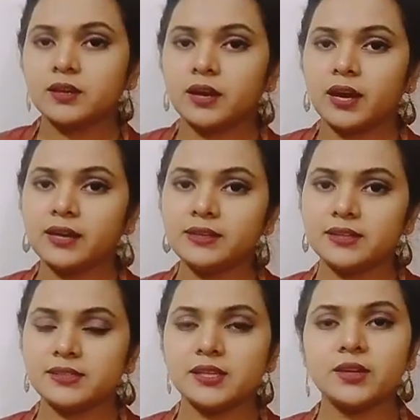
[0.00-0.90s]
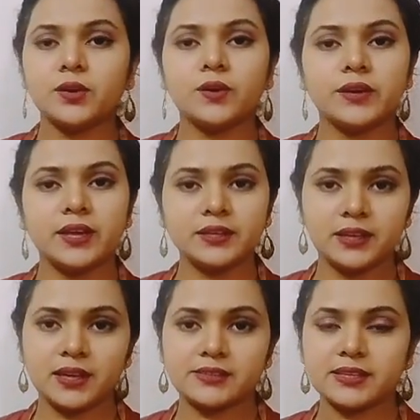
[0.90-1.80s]
highlighting or
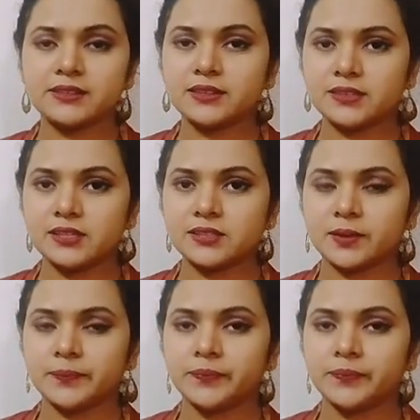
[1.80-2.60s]
analyzing the data.